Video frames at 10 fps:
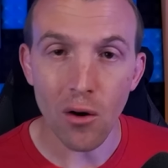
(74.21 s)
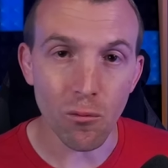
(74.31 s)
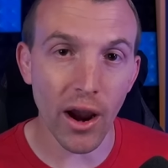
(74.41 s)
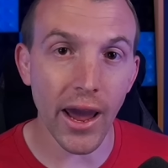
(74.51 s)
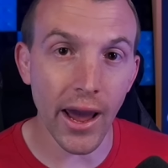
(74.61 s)

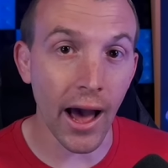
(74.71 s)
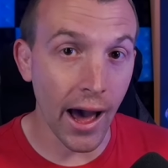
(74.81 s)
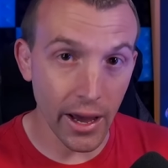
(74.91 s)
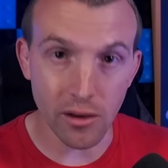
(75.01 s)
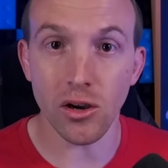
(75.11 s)
where
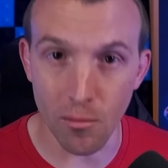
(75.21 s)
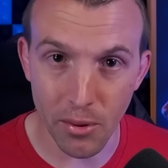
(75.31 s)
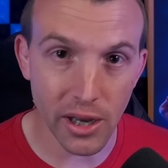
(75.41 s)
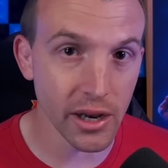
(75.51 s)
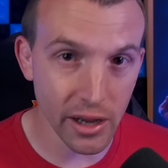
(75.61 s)
I
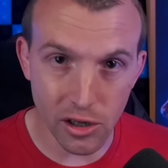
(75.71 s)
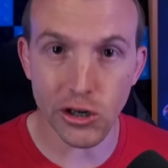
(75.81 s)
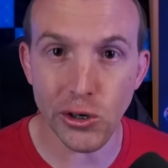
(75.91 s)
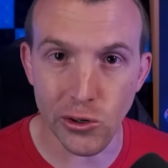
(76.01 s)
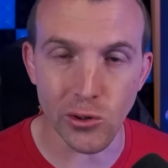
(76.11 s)
competed in
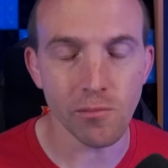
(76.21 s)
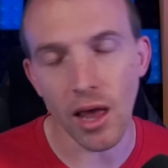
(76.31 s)
judo.